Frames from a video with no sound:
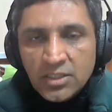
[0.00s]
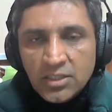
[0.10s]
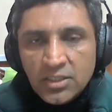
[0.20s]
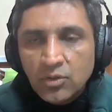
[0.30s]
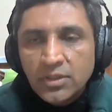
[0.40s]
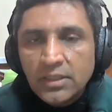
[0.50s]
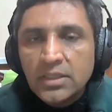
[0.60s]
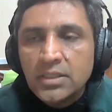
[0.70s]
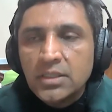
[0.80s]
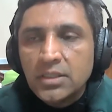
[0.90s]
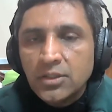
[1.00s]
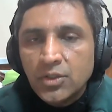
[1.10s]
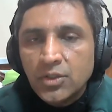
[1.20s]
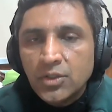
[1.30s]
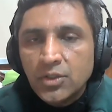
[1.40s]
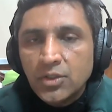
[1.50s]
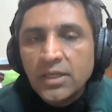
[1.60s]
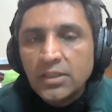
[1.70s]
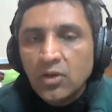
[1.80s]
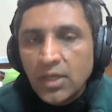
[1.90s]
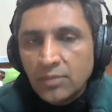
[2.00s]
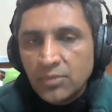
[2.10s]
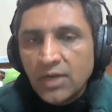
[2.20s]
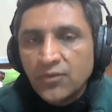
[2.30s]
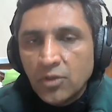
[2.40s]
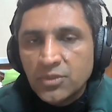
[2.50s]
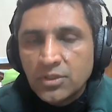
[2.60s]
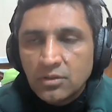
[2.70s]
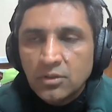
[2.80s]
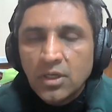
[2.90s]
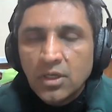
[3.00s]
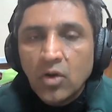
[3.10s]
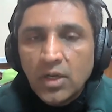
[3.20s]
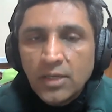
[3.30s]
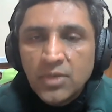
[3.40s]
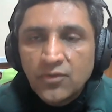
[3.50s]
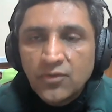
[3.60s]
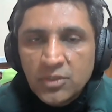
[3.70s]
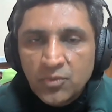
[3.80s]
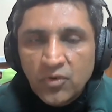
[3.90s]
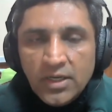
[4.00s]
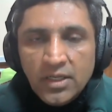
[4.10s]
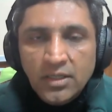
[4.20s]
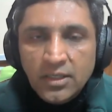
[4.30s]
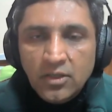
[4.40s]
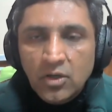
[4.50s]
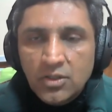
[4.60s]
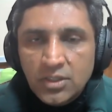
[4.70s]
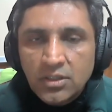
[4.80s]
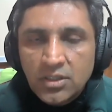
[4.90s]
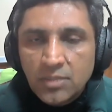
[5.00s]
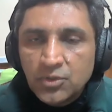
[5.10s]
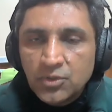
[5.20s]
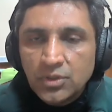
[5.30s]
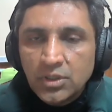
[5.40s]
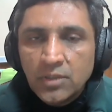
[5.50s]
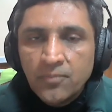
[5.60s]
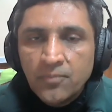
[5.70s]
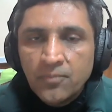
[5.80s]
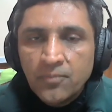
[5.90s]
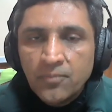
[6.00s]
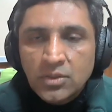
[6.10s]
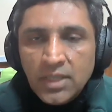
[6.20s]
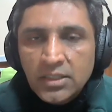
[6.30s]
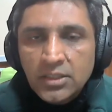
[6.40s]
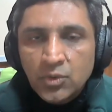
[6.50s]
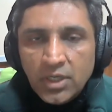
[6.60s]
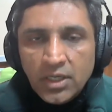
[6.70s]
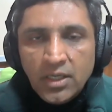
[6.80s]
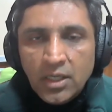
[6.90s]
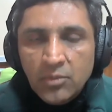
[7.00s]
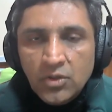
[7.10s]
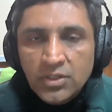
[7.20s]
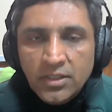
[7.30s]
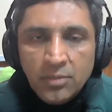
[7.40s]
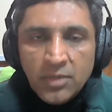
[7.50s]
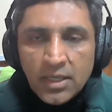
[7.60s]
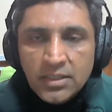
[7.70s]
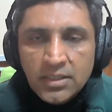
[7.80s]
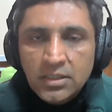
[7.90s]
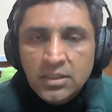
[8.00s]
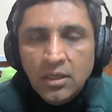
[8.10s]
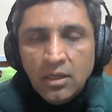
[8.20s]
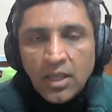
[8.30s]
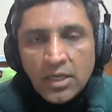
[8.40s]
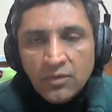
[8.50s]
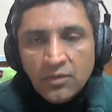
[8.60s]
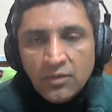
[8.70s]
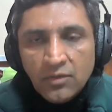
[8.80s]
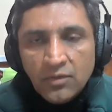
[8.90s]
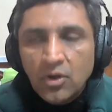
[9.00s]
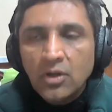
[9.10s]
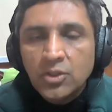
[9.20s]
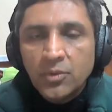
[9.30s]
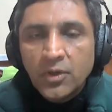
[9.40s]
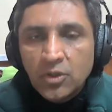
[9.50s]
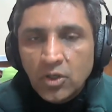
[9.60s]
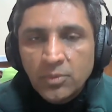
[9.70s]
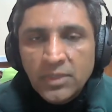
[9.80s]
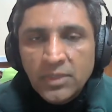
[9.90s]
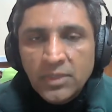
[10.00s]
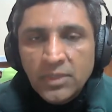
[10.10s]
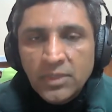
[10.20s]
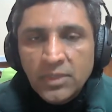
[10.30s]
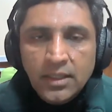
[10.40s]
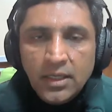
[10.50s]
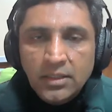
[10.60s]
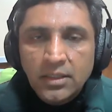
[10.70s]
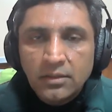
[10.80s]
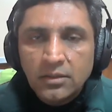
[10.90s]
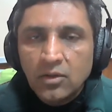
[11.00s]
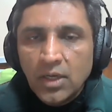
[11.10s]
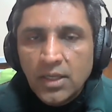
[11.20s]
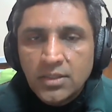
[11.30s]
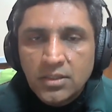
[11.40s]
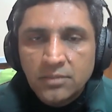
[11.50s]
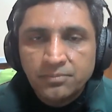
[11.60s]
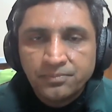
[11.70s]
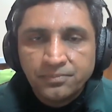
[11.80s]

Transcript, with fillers: but i don't think this is introduced by the online platforms so yeah online platform is providing a technology it is up to the society to take care about gender biases and which would auto automatically get corrected in the online system